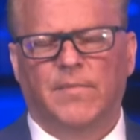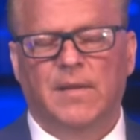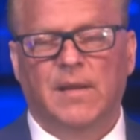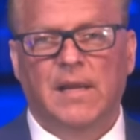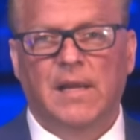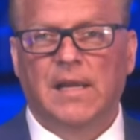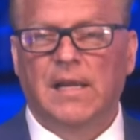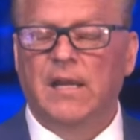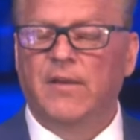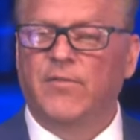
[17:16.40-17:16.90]

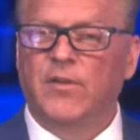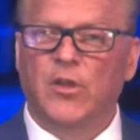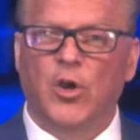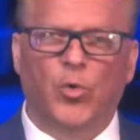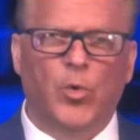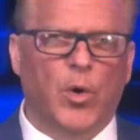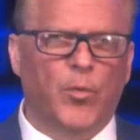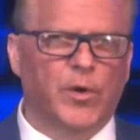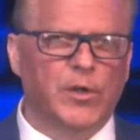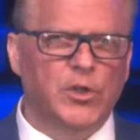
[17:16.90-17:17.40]
Even though
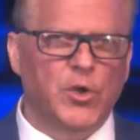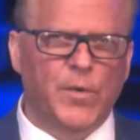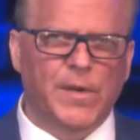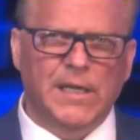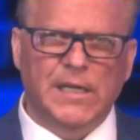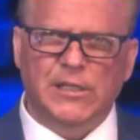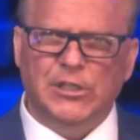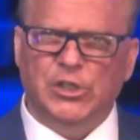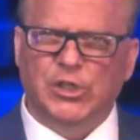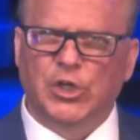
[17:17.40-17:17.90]
what we're doing
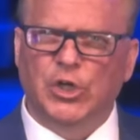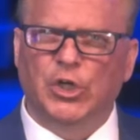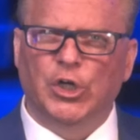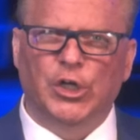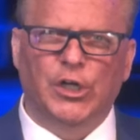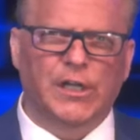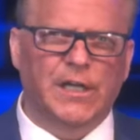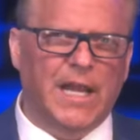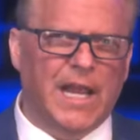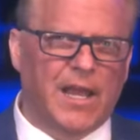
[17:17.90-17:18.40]
is
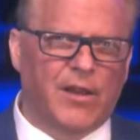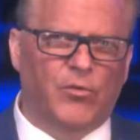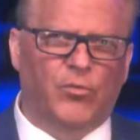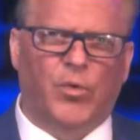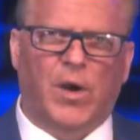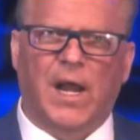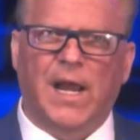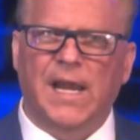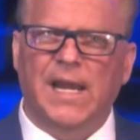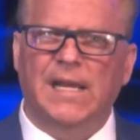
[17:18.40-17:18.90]
good and
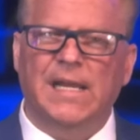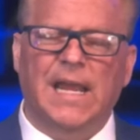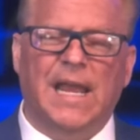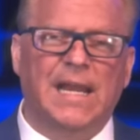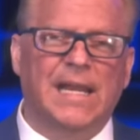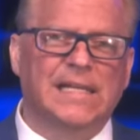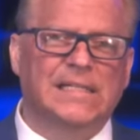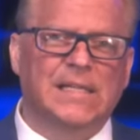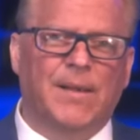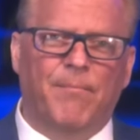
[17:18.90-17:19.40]
right
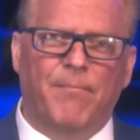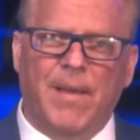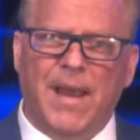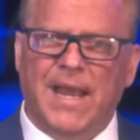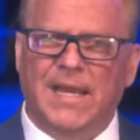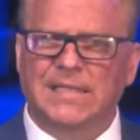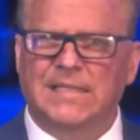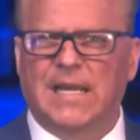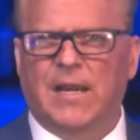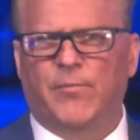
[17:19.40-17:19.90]
and it's a
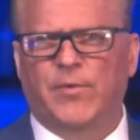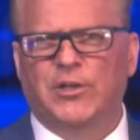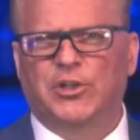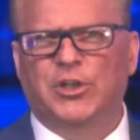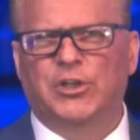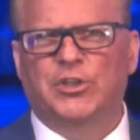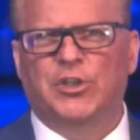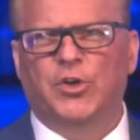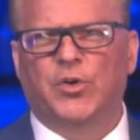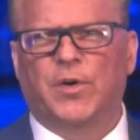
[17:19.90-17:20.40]
mandate, we
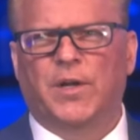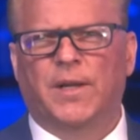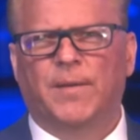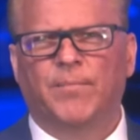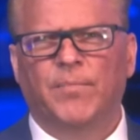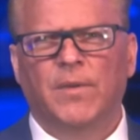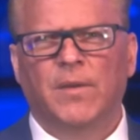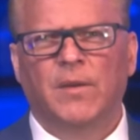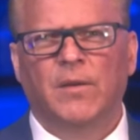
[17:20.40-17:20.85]
should do it.